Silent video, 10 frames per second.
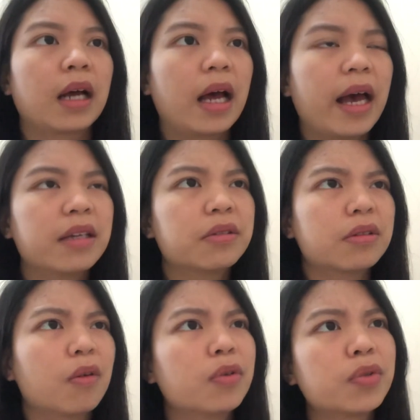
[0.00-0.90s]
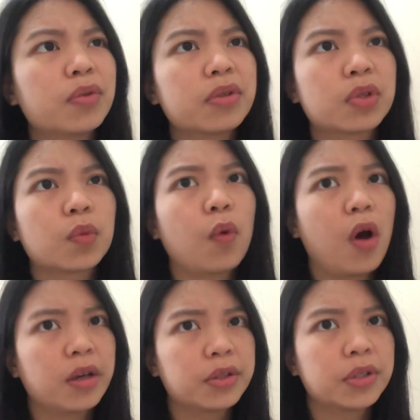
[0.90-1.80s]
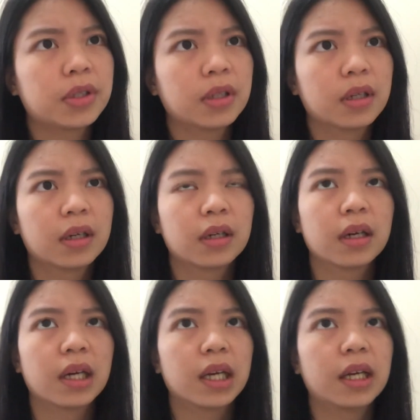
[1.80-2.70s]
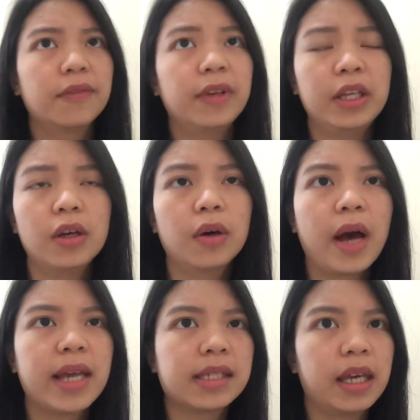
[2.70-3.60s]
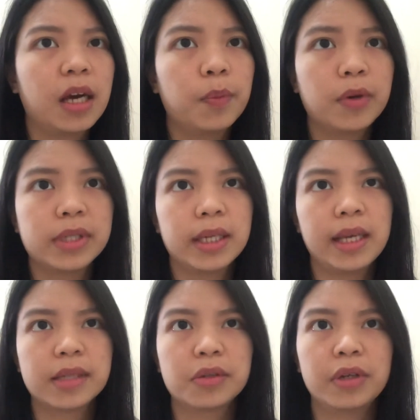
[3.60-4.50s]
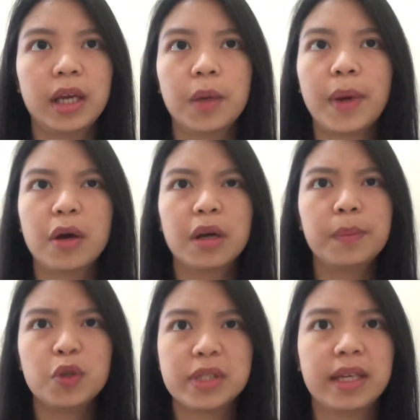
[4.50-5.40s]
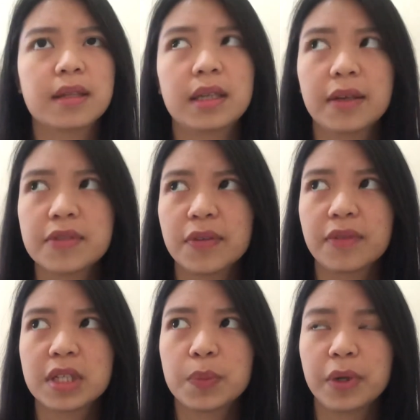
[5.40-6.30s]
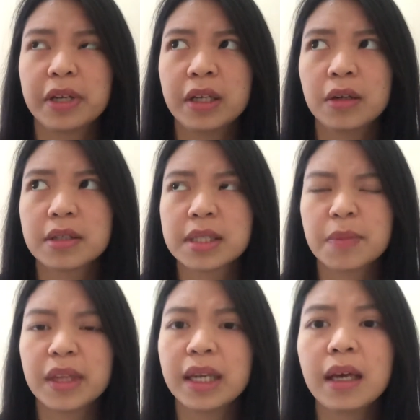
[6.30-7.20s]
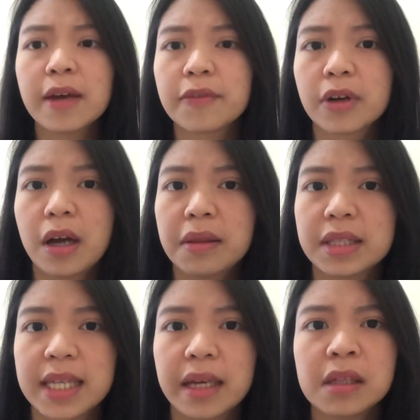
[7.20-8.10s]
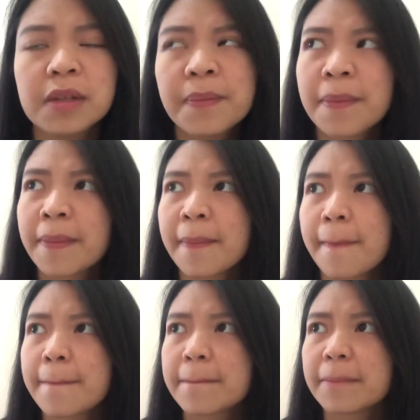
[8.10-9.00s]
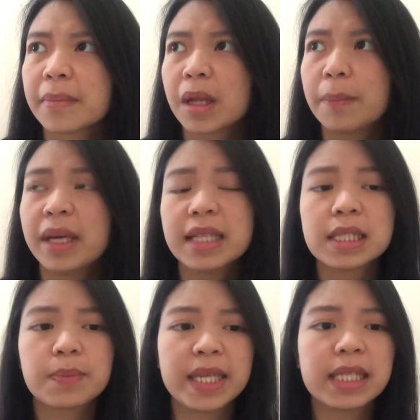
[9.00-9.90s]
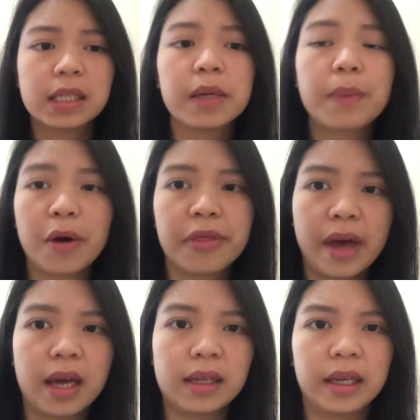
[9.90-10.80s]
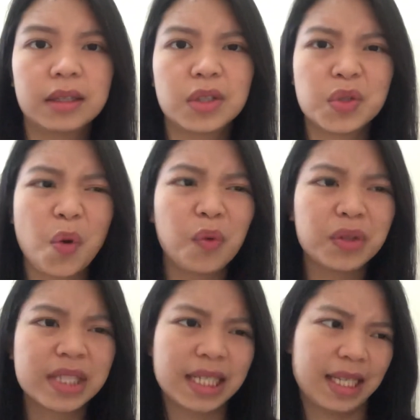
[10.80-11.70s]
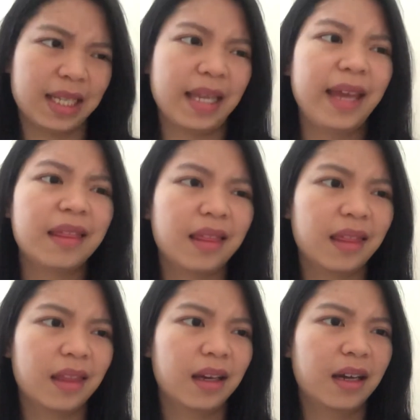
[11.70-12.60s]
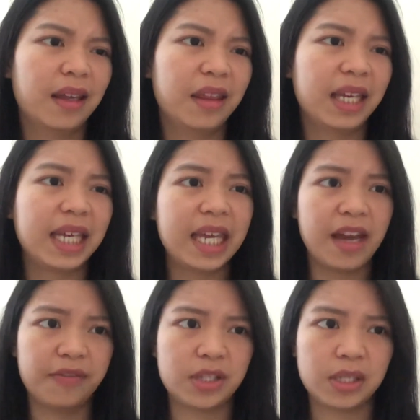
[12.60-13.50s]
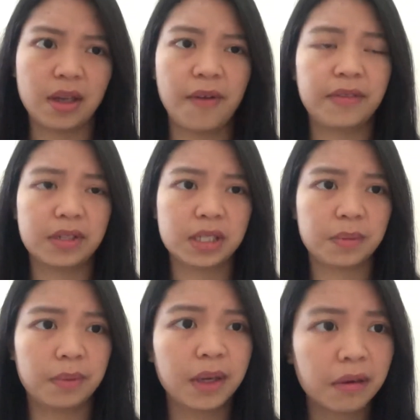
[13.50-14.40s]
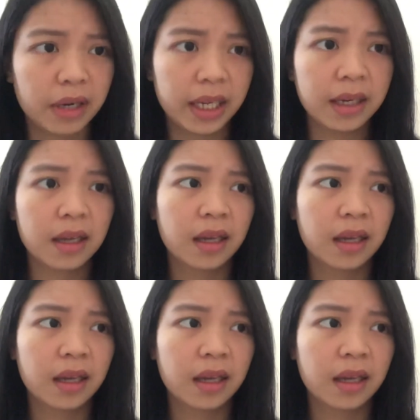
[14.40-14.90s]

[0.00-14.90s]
I also just watched a video Isaiah posted yesterday about abusing the gifts of the Spirit or something. I forgot the title. But it's basically about that. Like, don't let the gifts of the Spirit